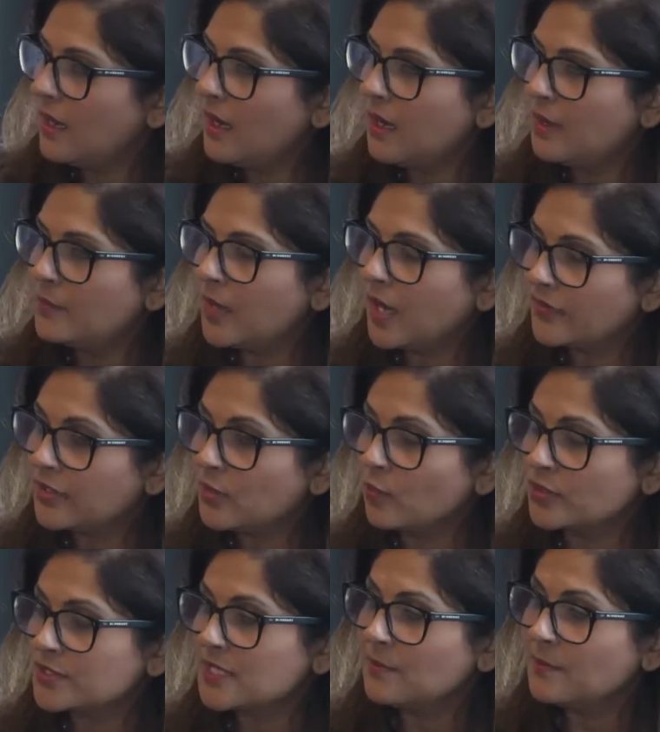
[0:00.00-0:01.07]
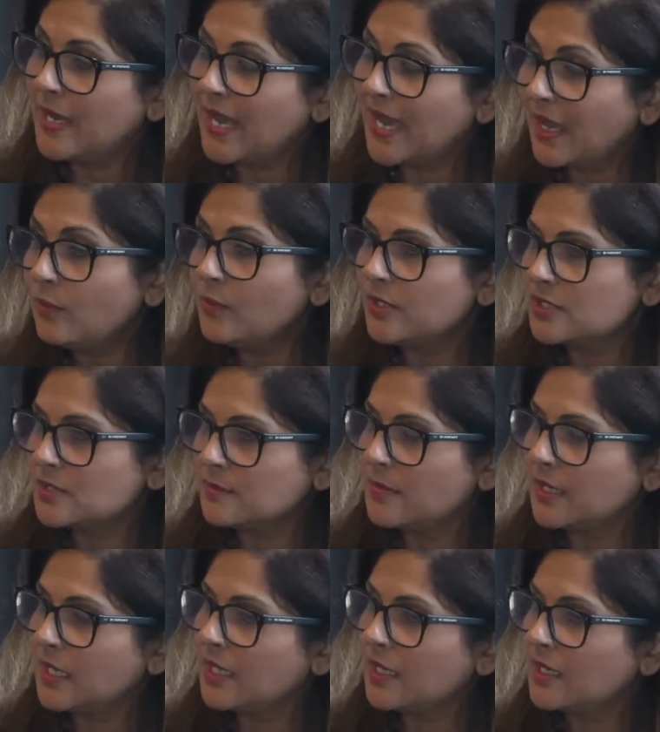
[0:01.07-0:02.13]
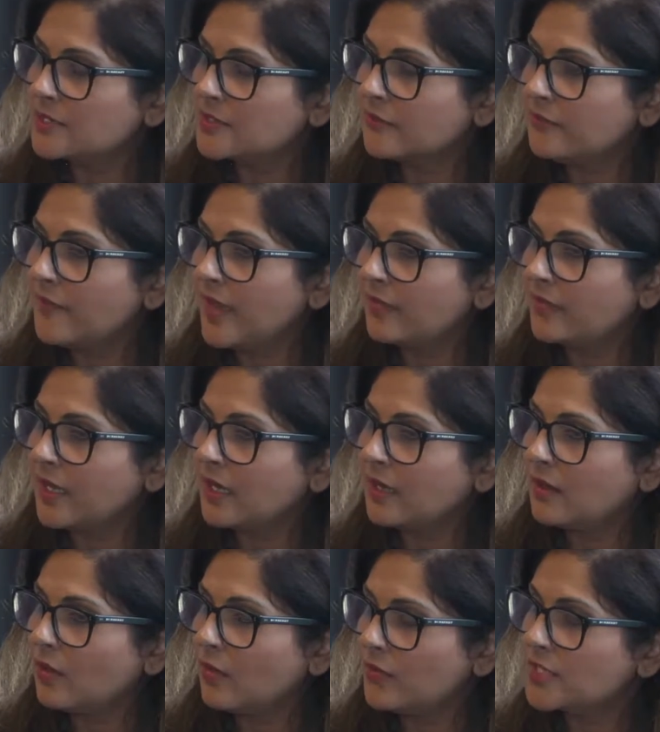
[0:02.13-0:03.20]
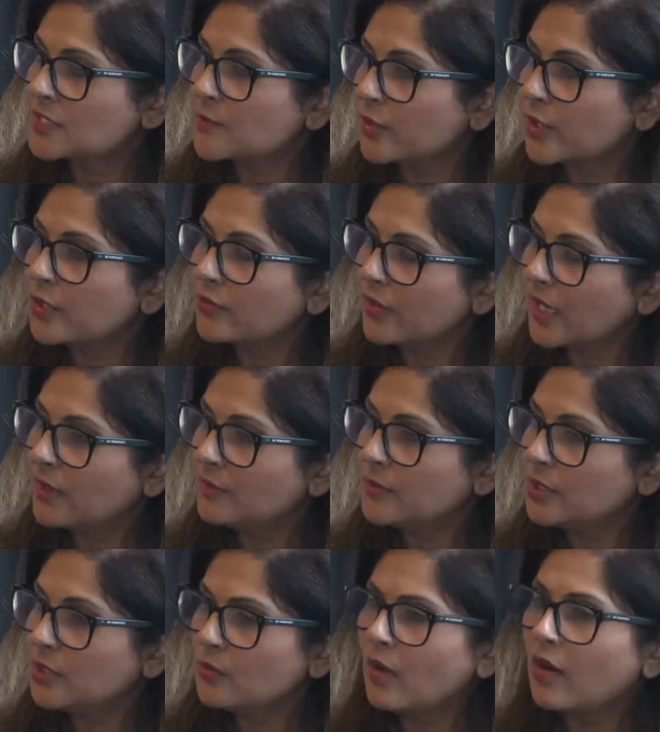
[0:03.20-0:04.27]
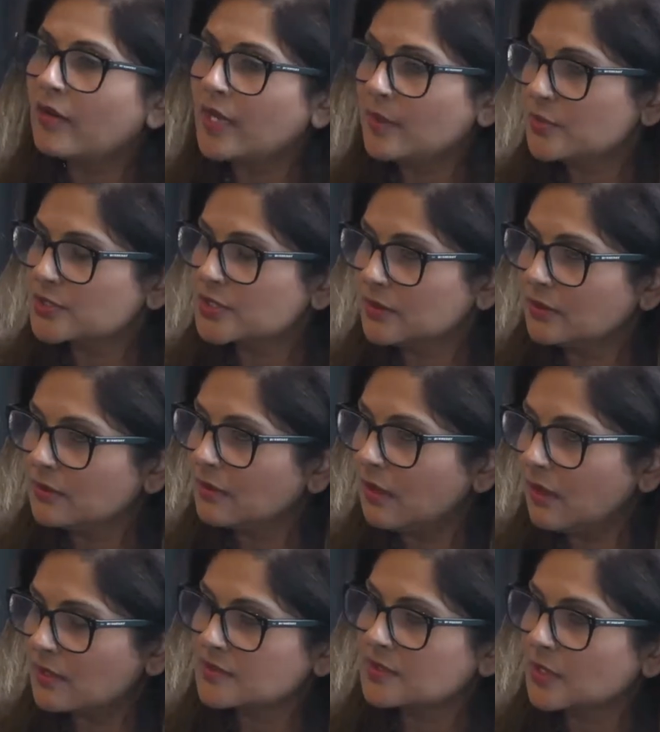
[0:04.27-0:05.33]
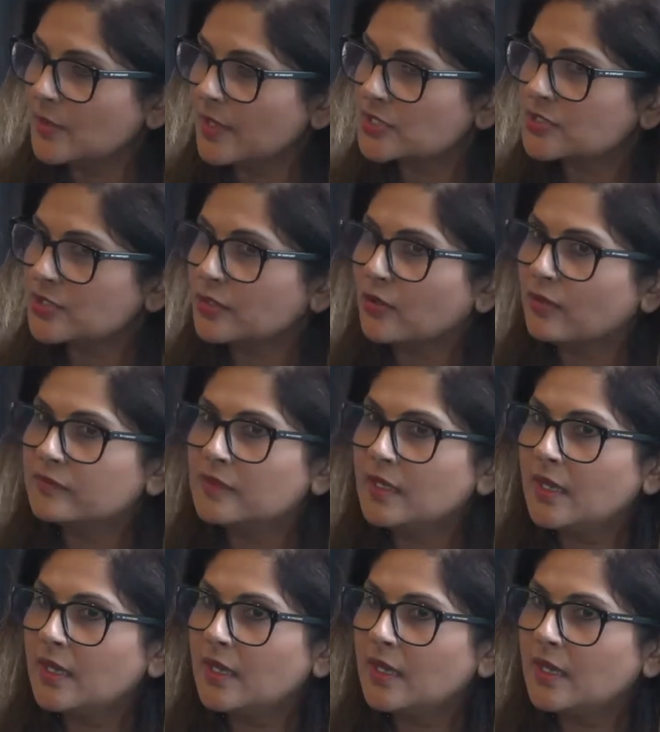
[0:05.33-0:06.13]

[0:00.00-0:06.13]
I think what's empowered me is the fact that on this programme, you are able to ask the question of,